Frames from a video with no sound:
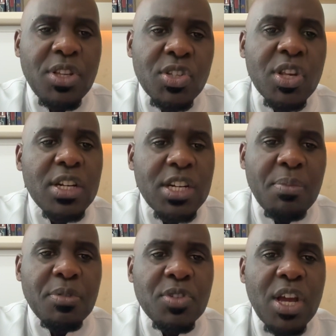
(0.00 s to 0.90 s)
this
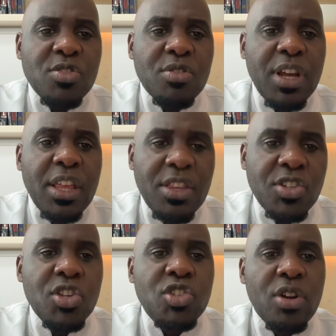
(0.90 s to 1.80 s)
type of surgery. And
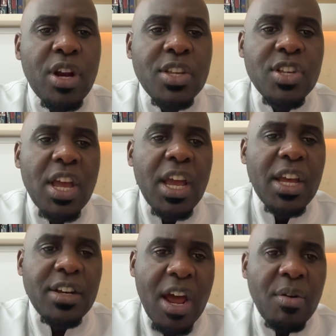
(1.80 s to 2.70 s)
this is known as
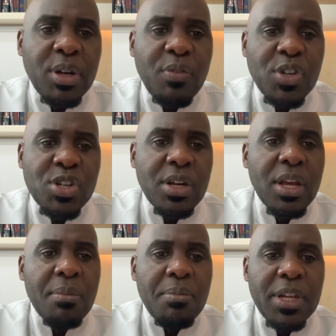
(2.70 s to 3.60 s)
a direct vision
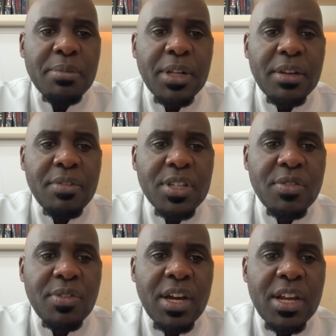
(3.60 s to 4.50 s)
minimal
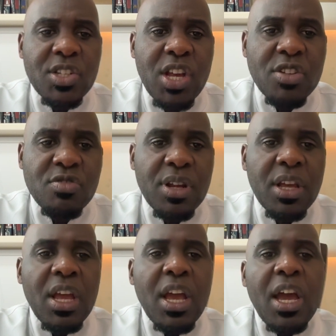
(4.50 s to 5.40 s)
invasive cardiac surgery.
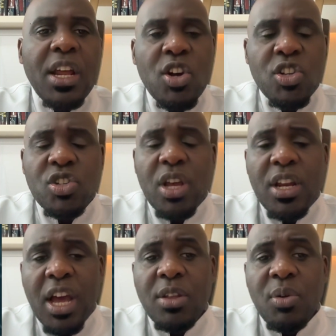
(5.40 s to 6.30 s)
And also
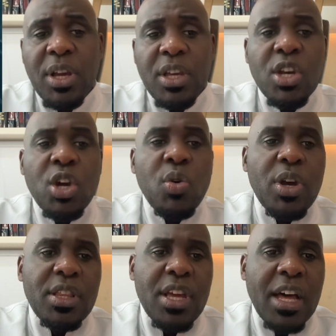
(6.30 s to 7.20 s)
another way,
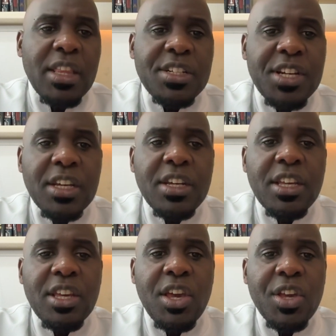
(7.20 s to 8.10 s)
where the other
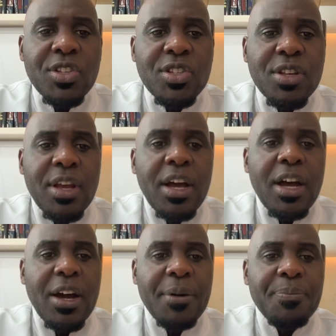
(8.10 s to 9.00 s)
technique is
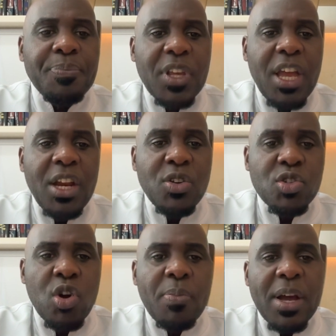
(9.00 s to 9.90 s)

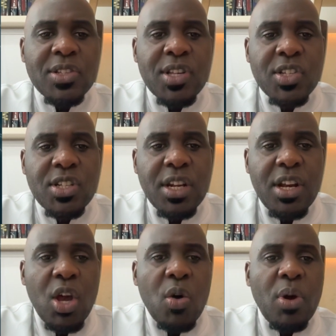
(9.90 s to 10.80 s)
endoscope assisted,
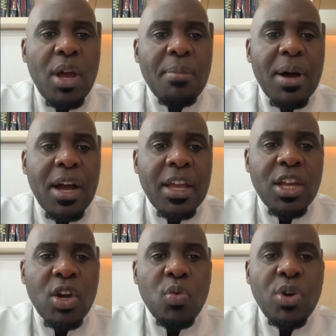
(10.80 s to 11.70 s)
whereby
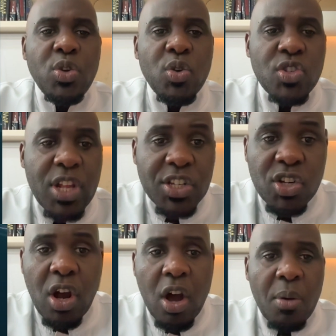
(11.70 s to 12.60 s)
we use the
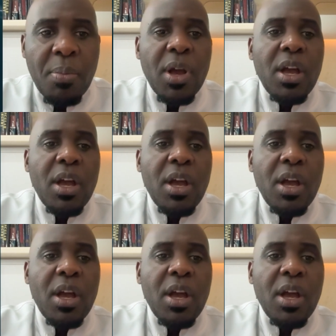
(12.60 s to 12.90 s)
scope,